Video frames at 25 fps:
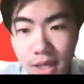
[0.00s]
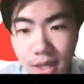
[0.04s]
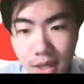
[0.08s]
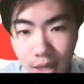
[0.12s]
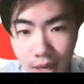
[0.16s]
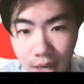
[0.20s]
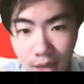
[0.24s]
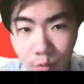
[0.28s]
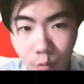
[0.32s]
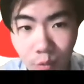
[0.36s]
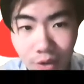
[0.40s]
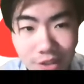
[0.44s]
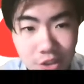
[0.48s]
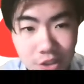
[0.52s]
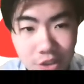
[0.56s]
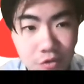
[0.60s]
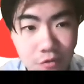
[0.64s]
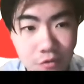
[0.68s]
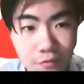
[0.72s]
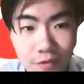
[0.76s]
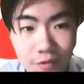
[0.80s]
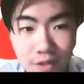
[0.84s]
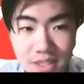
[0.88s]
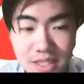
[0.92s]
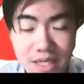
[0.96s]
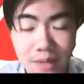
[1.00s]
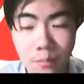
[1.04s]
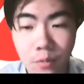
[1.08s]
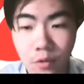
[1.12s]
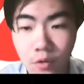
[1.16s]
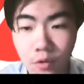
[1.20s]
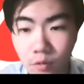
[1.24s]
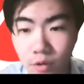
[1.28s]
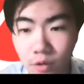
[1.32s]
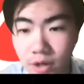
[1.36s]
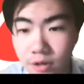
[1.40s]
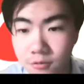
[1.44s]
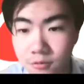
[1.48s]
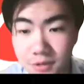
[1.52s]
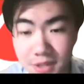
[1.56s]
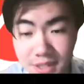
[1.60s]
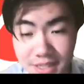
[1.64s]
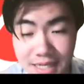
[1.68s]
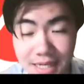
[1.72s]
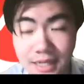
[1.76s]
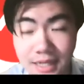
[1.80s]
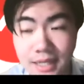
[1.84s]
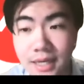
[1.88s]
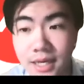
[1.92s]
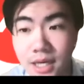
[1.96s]
And once you, for example, we
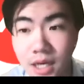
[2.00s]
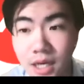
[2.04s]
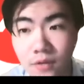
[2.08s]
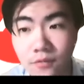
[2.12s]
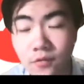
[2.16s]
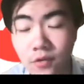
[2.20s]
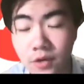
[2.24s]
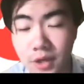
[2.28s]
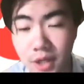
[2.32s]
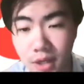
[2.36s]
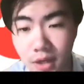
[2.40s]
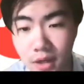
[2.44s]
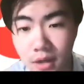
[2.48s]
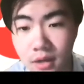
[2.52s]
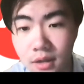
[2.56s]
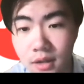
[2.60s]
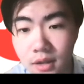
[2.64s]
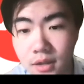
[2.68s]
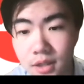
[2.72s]
reside in California,